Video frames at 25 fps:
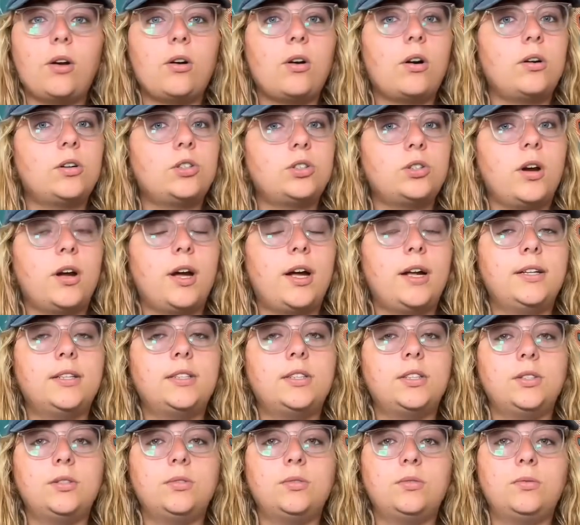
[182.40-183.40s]
or trying
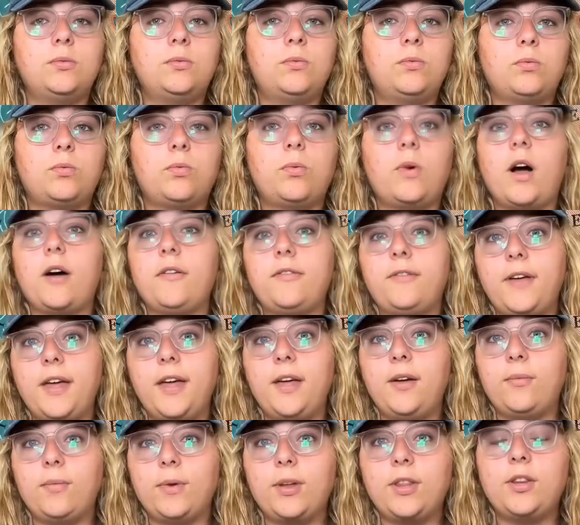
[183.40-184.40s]
to rough
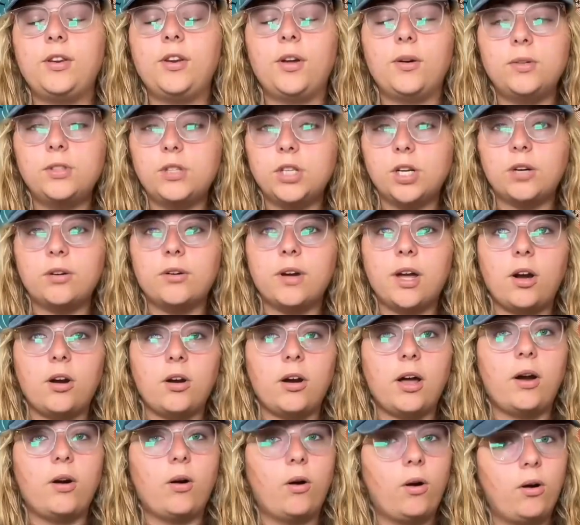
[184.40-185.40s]
it with no
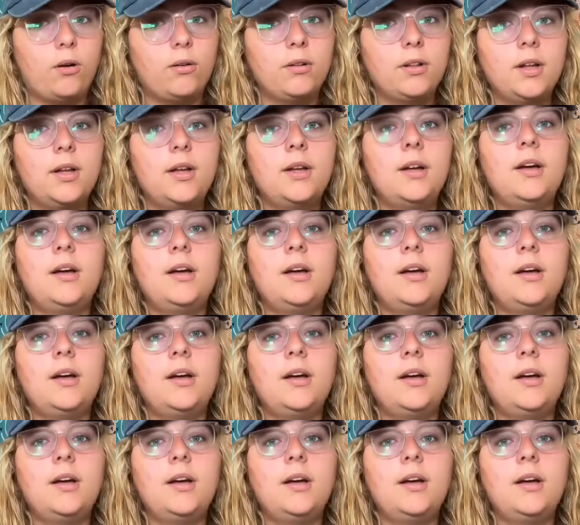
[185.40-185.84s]
generator at all.